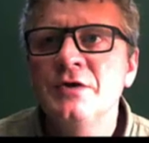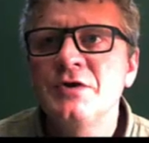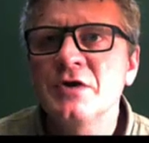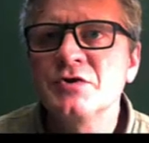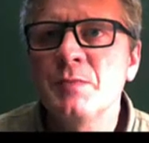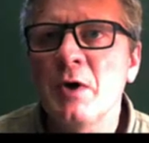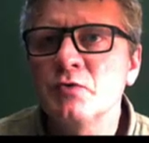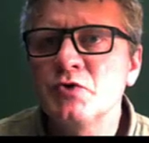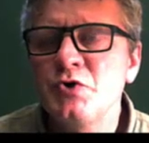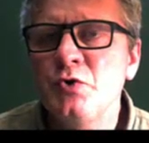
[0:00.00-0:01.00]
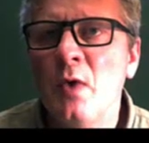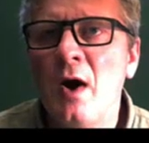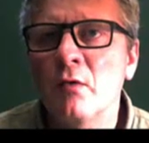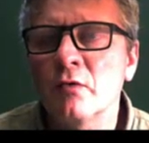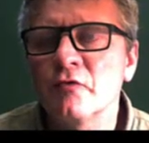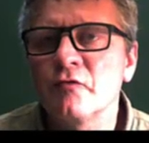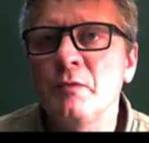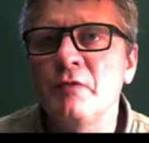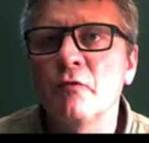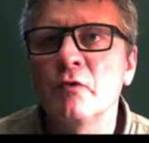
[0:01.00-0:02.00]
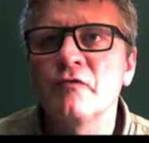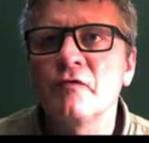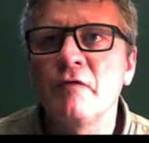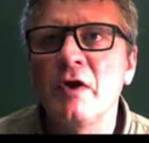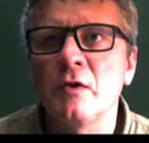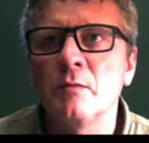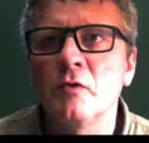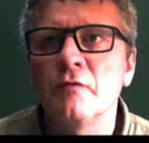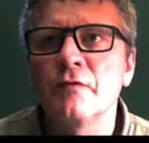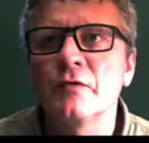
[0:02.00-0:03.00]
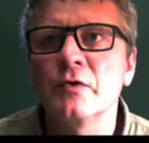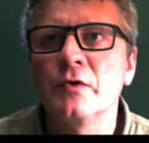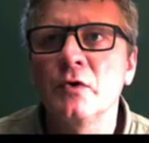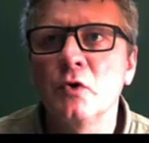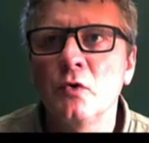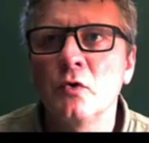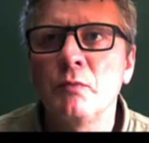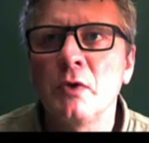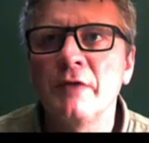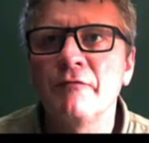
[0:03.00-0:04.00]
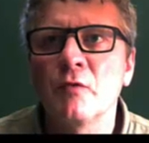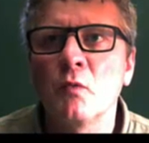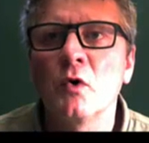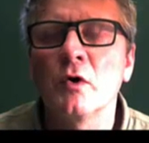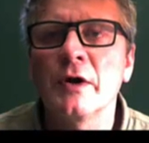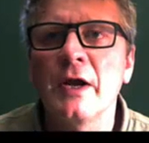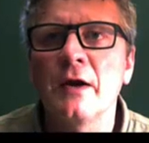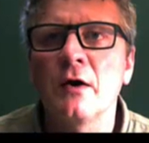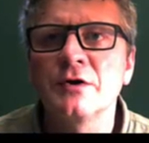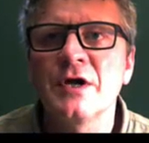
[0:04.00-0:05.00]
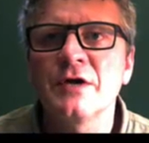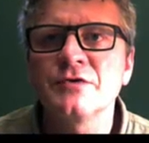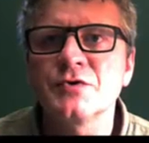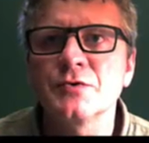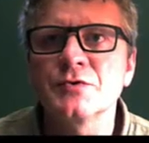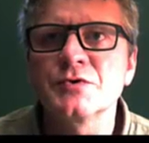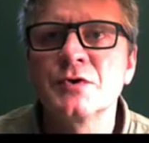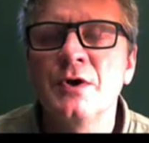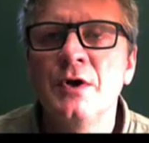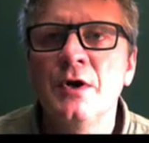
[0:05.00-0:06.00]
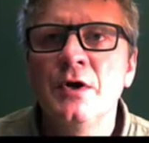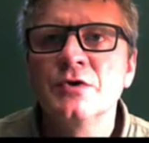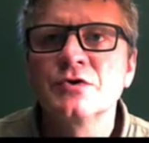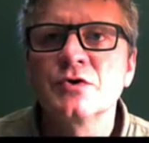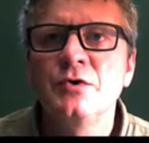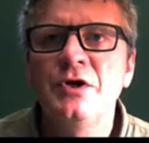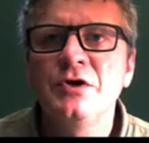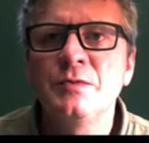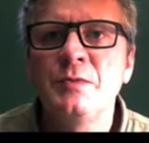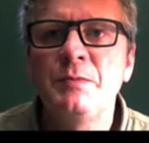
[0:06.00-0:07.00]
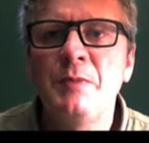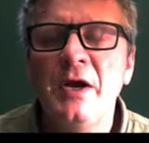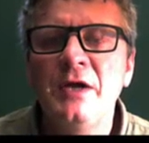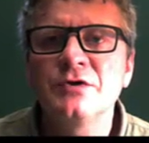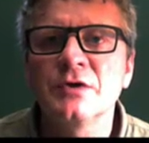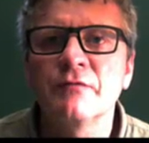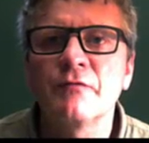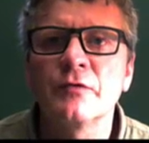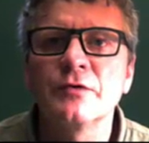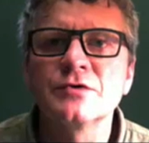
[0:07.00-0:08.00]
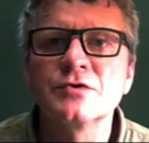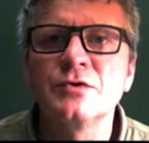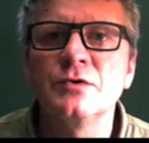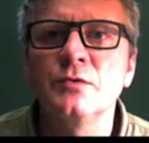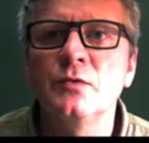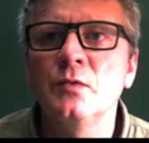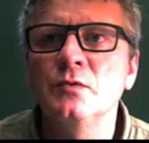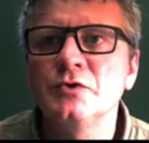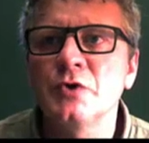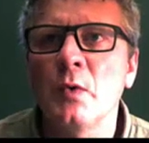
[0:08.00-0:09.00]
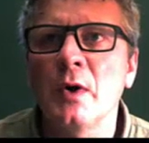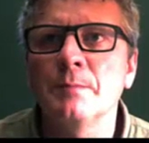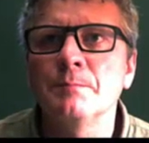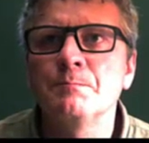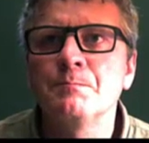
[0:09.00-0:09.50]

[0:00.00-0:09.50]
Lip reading: takes about 2 hours before it's available for the Google Play for Work at our testers. So you need to be patient for this to show up.